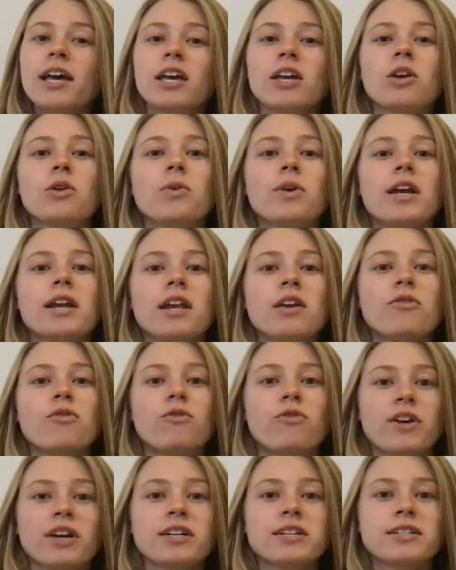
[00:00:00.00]
can create a
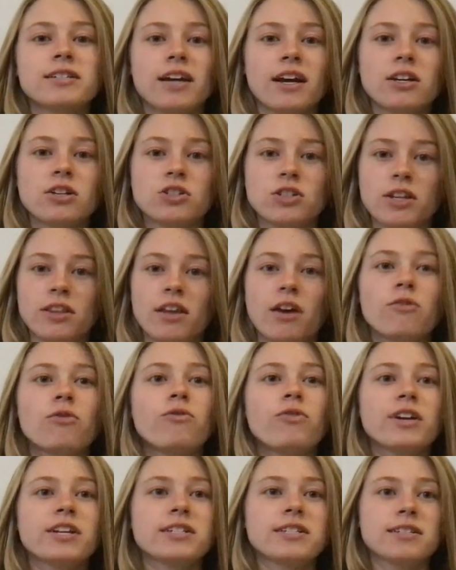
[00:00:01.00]
fixed section that
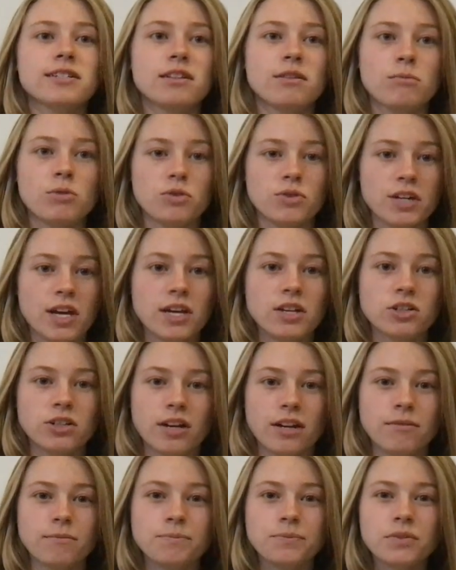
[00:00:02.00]
fixes the mutation.